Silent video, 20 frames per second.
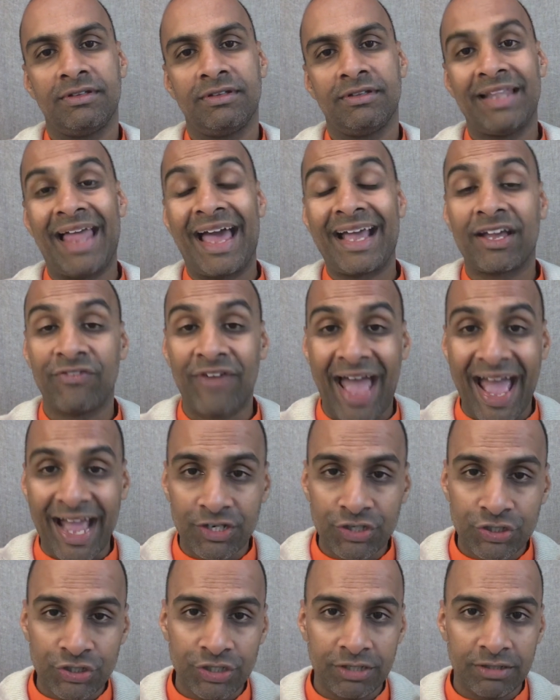lack of
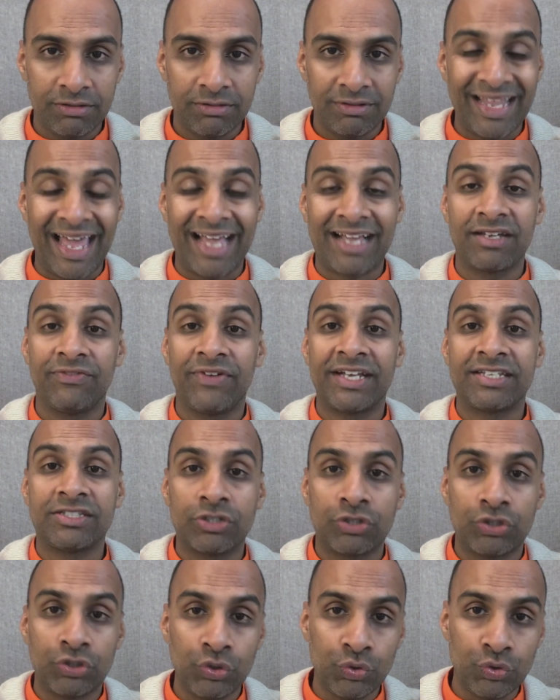action, lack of
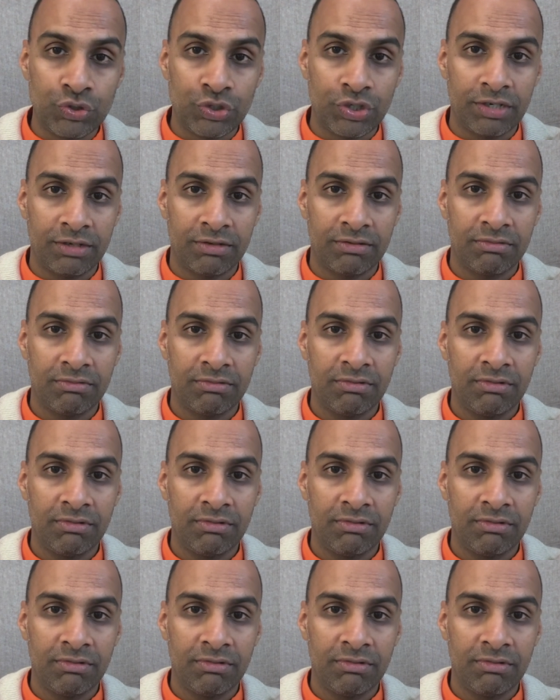execution.